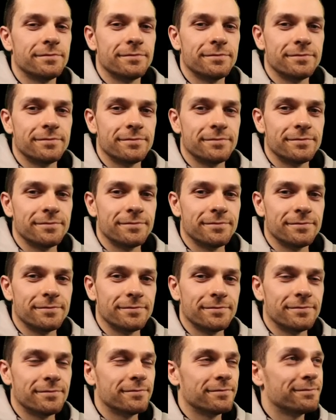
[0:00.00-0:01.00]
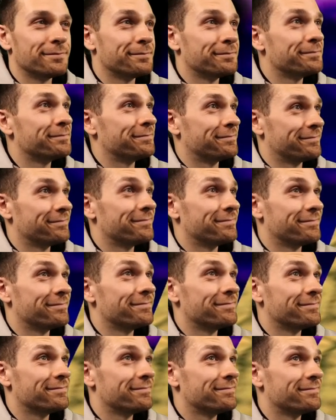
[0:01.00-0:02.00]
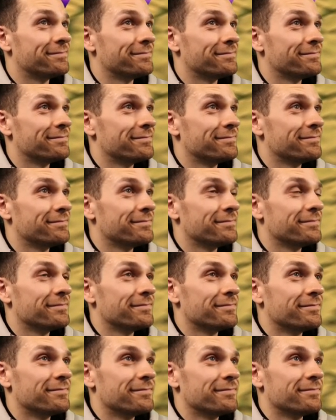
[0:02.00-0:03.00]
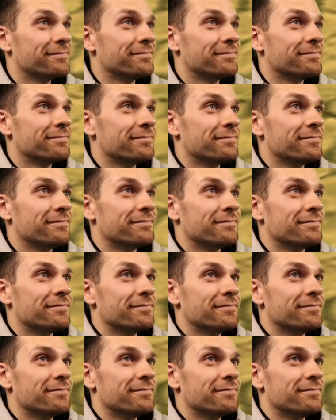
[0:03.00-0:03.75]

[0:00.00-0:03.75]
(no one is talking)